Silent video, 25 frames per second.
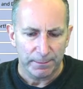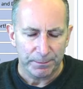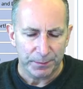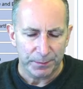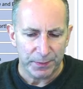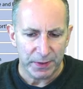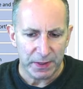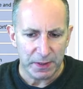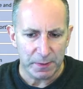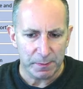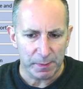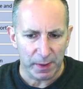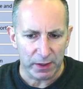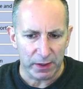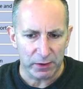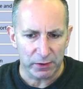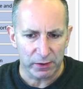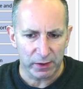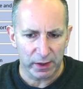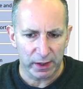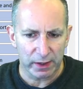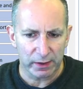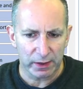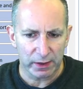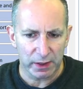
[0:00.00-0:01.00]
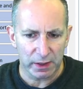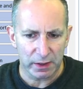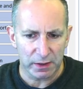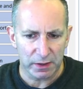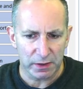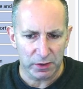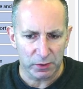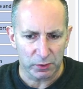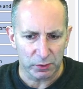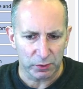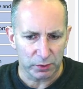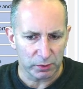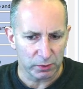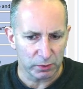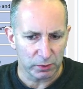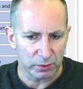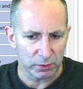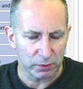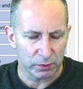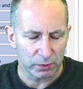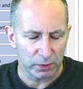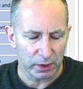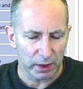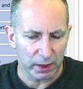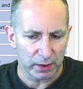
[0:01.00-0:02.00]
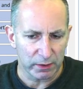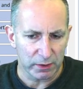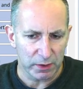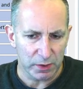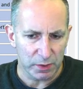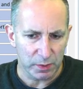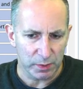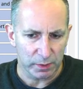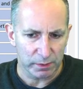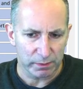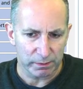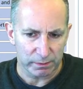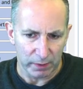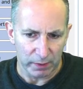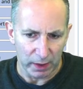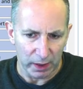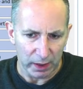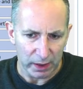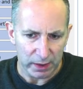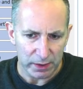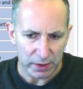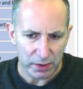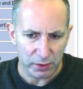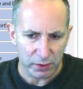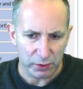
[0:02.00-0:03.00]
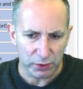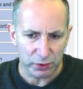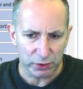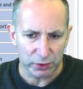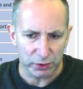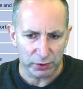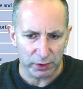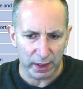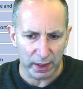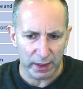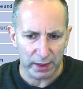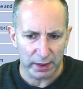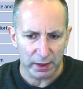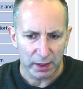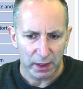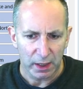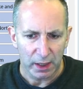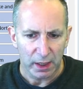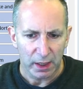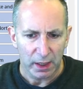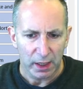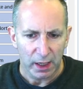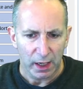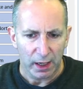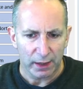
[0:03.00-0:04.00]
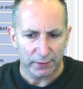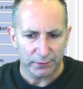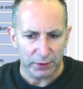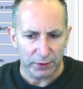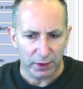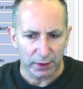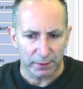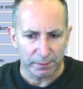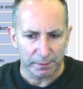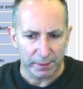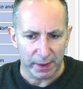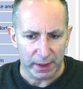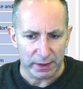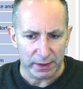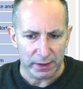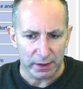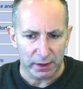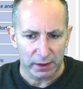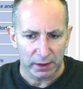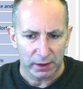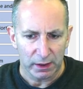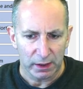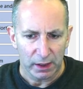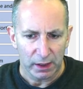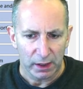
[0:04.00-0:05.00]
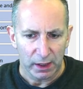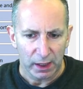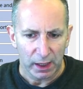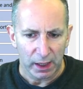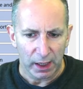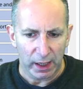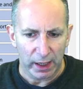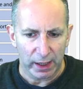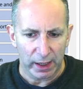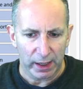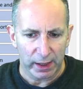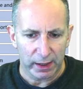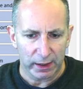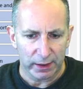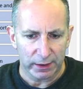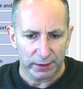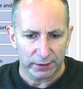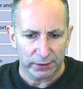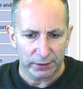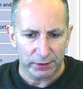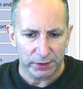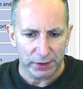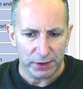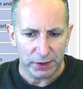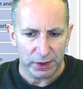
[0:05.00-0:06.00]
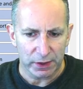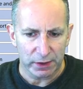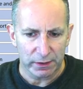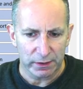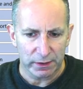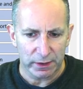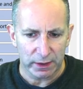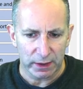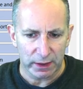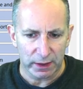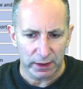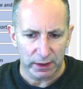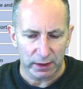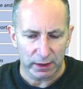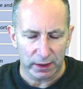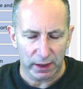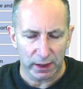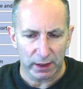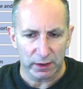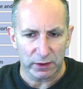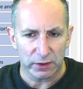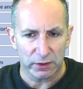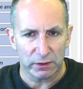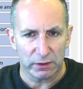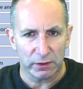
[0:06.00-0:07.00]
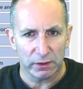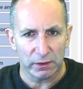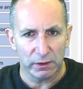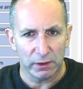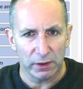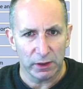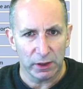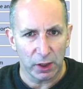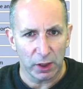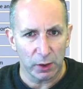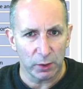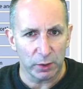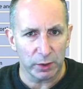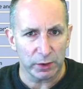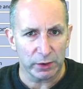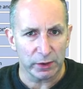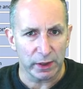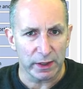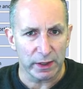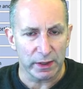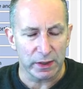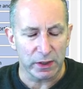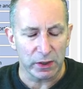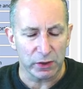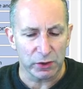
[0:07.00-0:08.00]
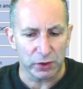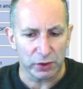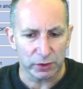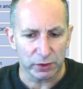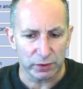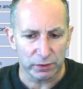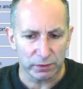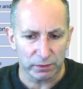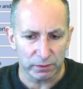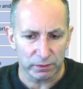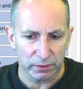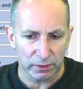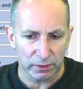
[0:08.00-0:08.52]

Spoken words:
these better areas or areas with higher social grade have done better, and the lower social